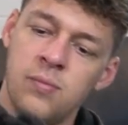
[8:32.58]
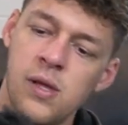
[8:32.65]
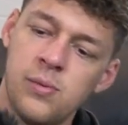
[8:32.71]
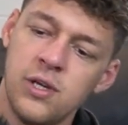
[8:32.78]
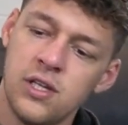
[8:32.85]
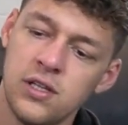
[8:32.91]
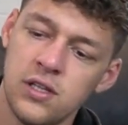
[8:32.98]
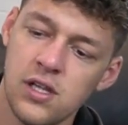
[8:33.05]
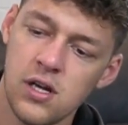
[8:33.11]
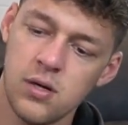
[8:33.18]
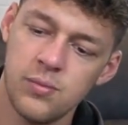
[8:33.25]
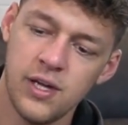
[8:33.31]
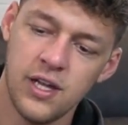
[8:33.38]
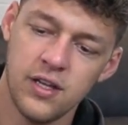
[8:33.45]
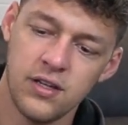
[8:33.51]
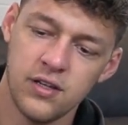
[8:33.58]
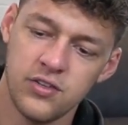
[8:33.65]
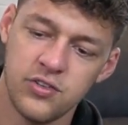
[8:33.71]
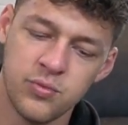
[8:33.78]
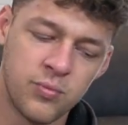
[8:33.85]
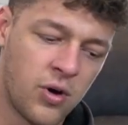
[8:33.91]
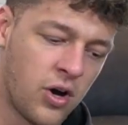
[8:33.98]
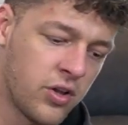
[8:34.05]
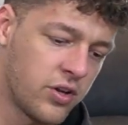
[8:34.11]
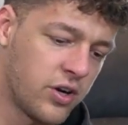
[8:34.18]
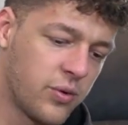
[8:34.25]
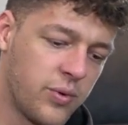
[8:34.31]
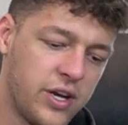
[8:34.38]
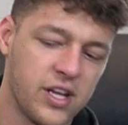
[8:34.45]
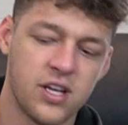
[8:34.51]
maybe a little bit
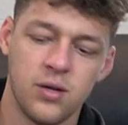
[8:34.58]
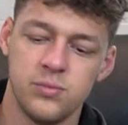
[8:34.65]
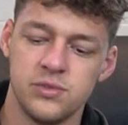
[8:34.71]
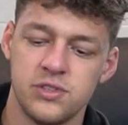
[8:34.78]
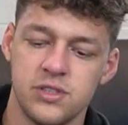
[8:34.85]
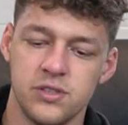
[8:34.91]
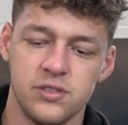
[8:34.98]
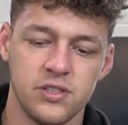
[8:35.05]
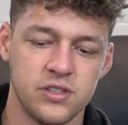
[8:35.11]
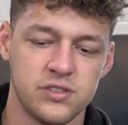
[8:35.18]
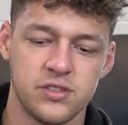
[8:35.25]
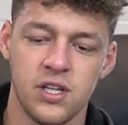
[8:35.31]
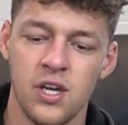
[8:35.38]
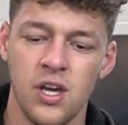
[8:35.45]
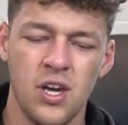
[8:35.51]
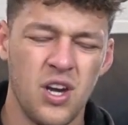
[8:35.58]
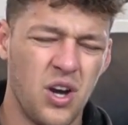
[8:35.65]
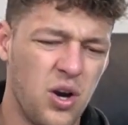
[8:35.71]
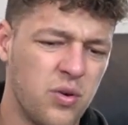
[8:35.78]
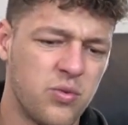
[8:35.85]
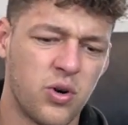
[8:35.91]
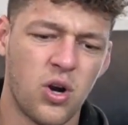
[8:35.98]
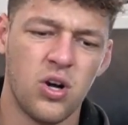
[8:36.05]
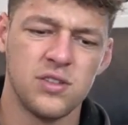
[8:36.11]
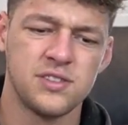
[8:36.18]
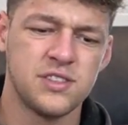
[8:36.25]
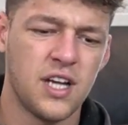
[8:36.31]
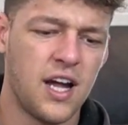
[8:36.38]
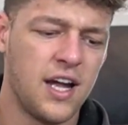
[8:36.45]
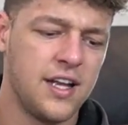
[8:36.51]
smaller when it comes to just overall
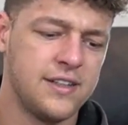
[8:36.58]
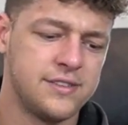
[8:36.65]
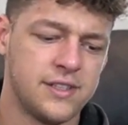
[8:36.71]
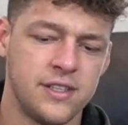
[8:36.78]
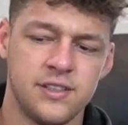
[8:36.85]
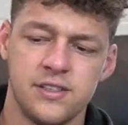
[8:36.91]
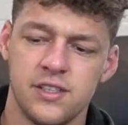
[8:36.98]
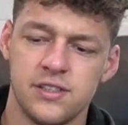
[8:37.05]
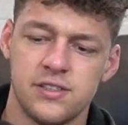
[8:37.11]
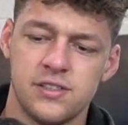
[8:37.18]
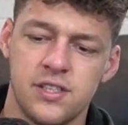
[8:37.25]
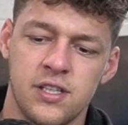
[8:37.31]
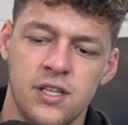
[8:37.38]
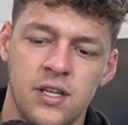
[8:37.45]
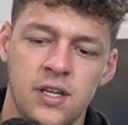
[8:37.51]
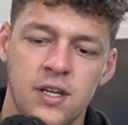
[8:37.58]
size and just